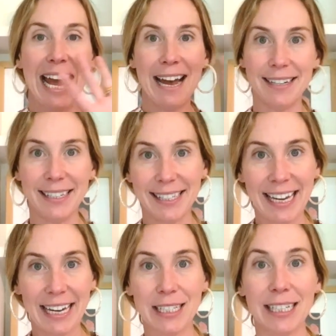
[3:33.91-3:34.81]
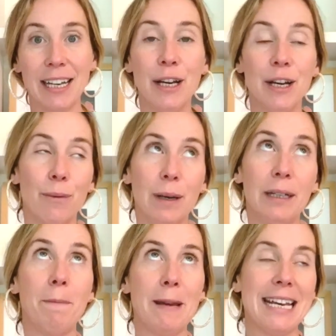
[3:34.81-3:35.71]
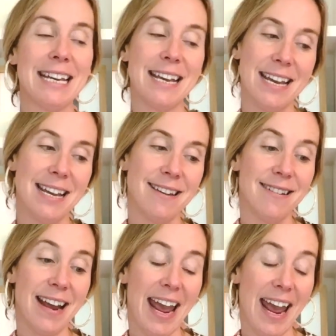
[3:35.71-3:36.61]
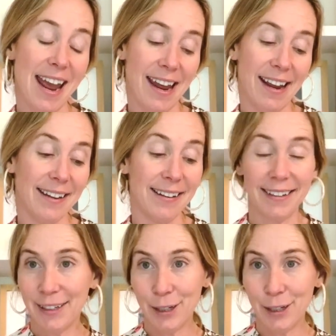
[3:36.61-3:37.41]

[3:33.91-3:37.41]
And 6 will be in a